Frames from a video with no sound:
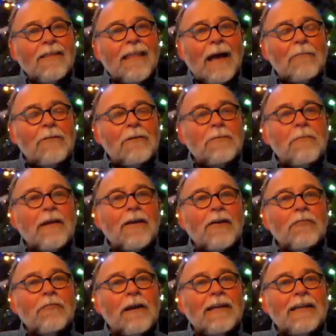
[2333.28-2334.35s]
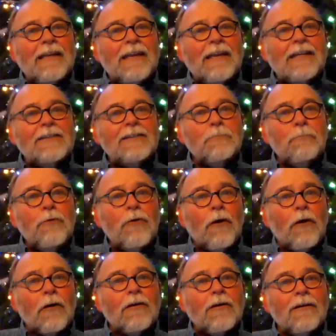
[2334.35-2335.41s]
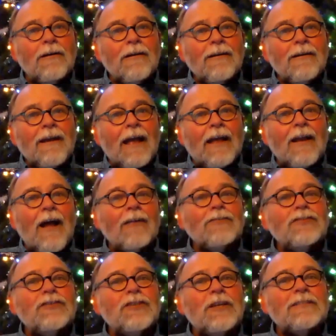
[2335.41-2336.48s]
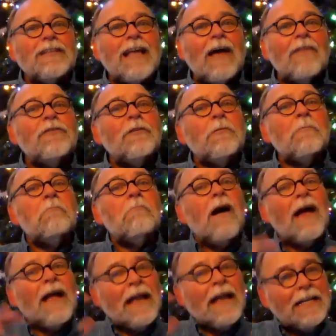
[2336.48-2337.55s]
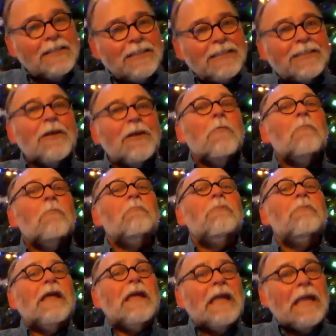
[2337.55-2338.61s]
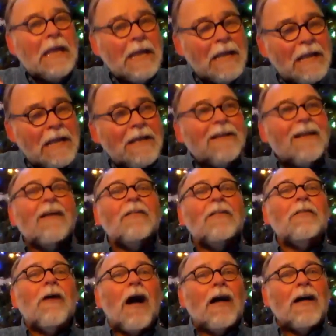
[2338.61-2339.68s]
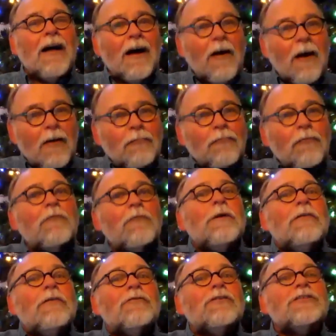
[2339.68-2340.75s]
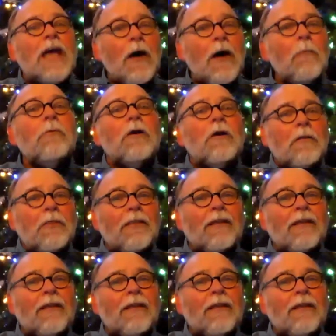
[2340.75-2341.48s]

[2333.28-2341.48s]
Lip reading: that would make a great kid's book. And I'll just have the mice be a rug weaver's helper in